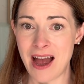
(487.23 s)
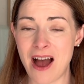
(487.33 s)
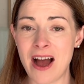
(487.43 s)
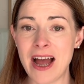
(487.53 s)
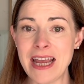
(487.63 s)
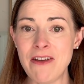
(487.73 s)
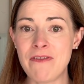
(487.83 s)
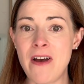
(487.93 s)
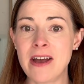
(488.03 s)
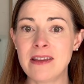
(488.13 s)
I
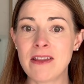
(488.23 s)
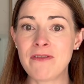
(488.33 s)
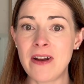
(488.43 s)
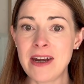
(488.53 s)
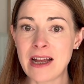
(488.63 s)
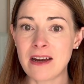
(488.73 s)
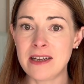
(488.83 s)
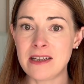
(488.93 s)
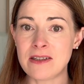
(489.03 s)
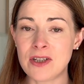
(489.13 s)
find that the front
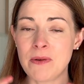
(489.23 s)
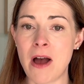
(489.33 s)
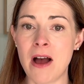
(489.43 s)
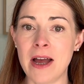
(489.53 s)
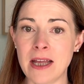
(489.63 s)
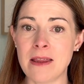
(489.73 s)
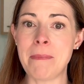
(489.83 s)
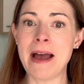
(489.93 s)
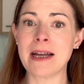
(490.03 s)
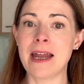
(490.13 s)
neckline is too high and the
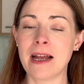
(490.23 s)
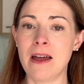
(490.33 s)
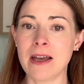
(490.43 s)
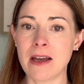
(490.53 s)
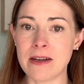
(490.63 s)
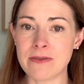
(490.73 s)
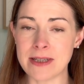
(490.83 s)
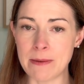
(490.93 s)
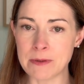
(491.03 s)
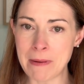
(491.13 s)
back neckline kind of
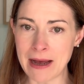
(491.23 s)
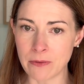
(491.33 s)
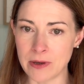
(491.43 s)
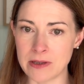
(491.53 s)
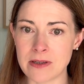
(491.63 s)
slips backwards.